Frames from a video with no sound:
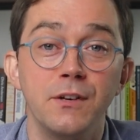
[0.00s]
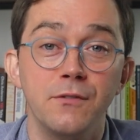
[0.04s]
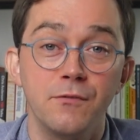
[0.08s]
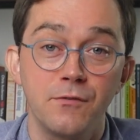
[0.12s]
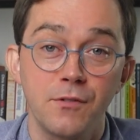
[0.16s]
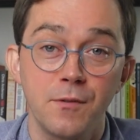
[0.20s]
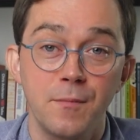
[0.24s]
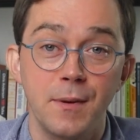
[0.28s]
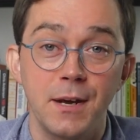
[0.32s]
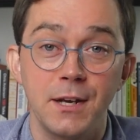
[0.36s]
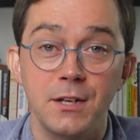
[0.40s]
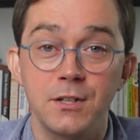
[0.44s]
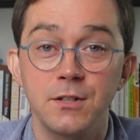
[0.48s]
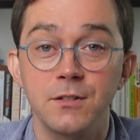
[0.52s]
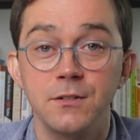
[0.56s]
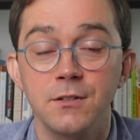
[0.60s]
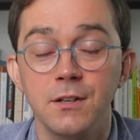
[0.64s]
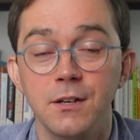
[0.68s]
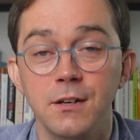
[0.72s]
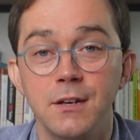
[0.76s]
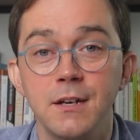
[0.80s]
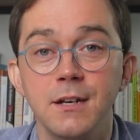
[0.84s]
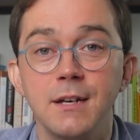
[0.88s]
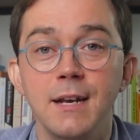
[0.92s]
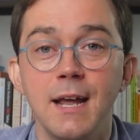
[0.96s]
information
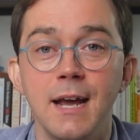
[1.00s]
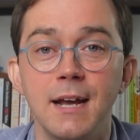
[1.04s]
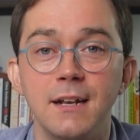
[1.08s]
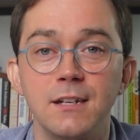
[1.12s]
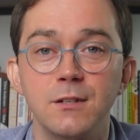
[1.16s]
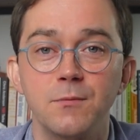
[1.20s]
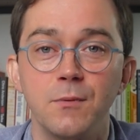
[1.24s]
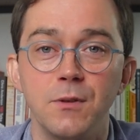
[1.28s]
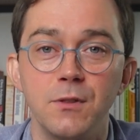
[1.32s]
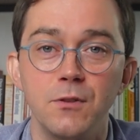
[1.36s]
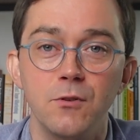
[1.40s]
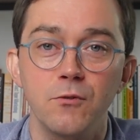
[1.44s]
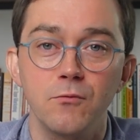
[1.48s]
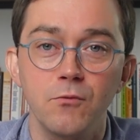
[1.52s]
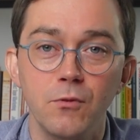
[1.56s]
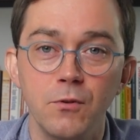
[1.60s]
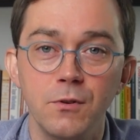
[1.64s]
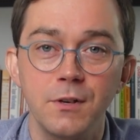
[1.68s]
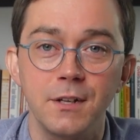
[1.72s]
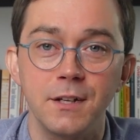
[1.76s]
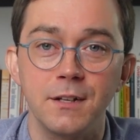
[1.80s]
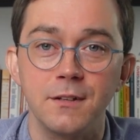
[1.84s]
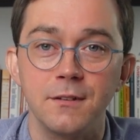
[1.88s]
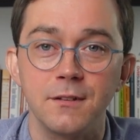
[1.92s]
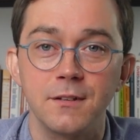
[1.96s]
that connects with your
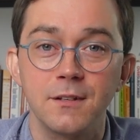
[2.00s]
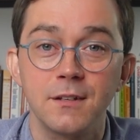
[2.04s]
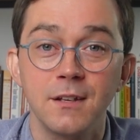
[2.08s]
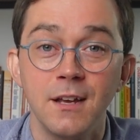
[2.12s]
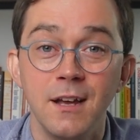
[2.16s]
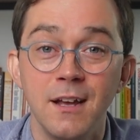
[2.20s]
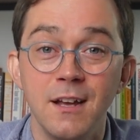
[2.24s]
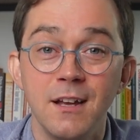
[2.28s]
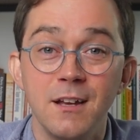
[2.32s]
audience,